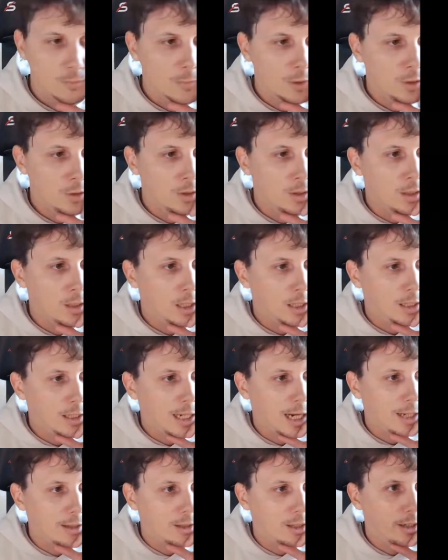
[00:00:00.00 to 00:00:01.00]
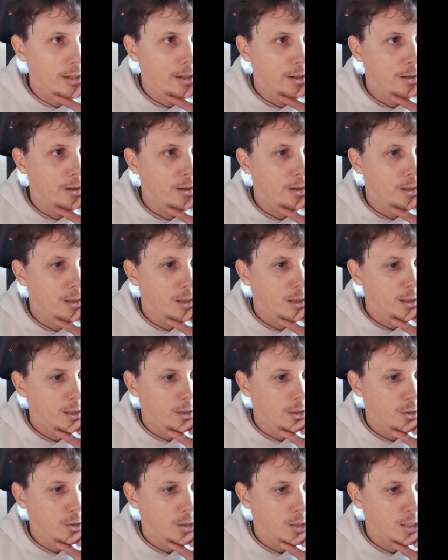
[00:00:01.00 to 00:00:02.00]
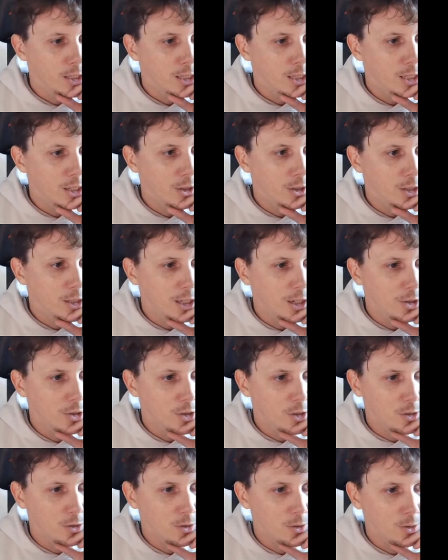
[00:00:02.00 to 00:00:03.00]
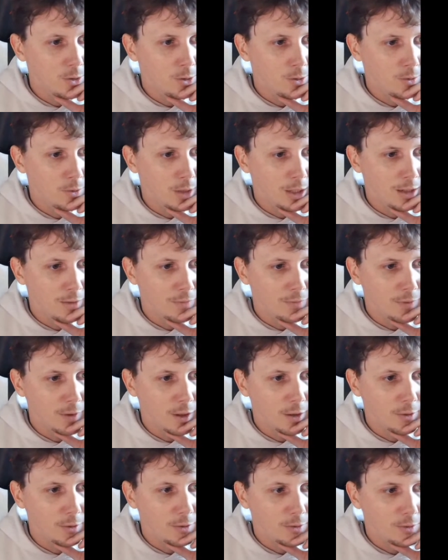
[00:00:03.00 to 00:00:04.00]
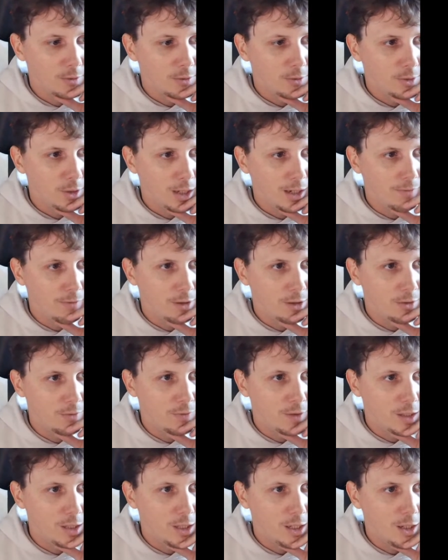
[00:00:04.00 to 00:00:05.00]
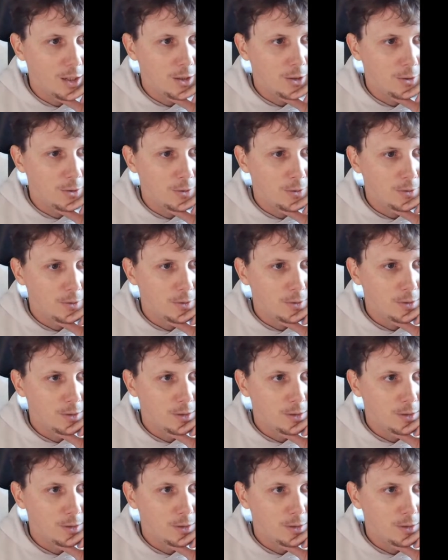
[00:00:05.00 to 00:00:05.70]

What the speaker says: You can click that there. You can see here, it tells you the info. So they have a little video